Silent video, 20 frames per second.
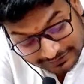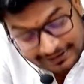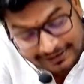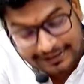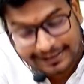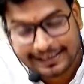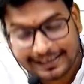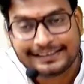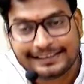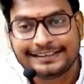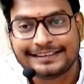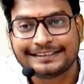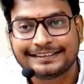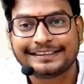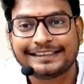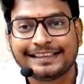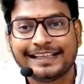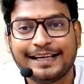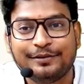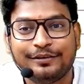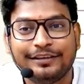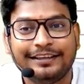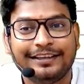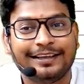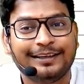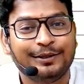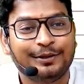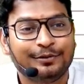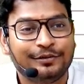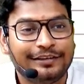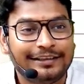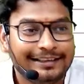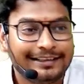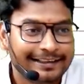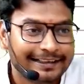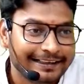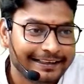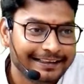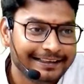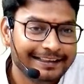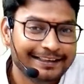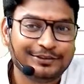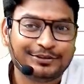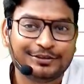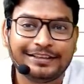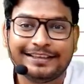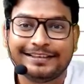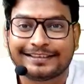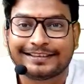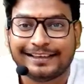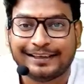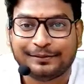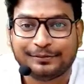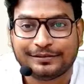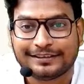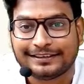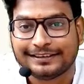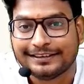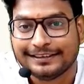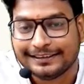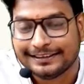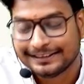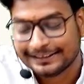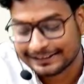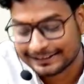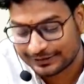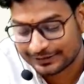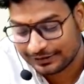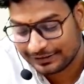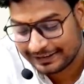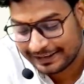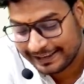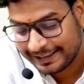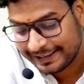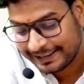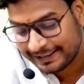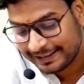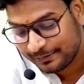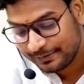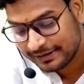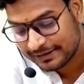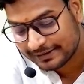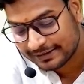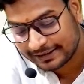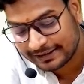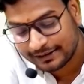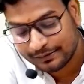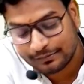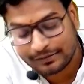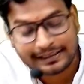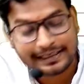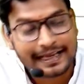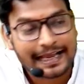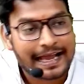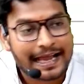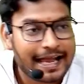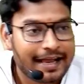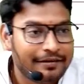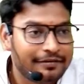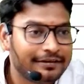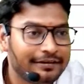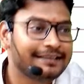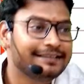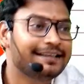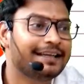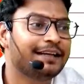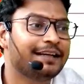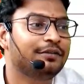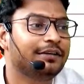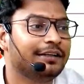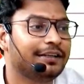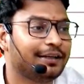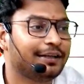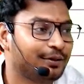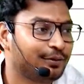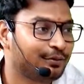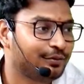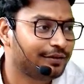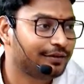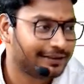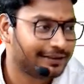Adjusted annual turnover in insurance claims. So AAT means nothing but average annual turnover.